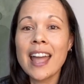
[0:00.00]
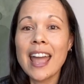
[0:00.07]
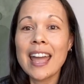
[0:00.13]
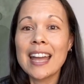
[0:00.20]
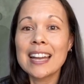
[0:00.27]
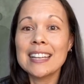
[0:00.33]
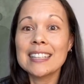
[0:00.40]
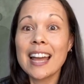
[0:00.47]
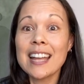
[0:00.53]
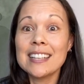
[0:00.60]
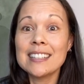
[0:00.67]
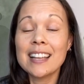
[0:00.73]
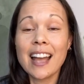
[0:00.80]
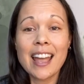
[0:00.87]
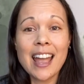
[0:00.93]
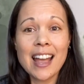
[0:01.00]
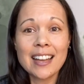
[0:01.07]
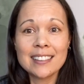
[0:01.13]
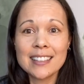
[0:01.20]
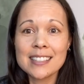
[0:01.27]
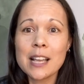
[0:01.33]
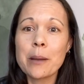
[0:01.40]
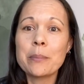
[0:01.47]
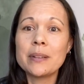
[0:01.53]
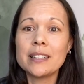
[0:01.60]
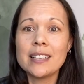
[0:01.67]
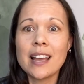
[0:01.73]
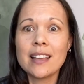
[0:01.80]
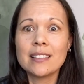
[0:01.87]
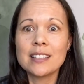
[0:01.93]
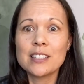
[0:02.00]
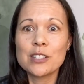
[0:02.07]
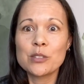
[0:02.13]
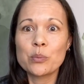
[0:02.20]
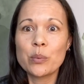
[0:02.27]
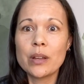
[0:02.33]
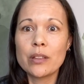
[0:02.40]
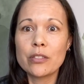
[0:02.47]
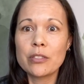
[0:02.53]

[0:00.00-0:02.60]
And I had this happen again. This is with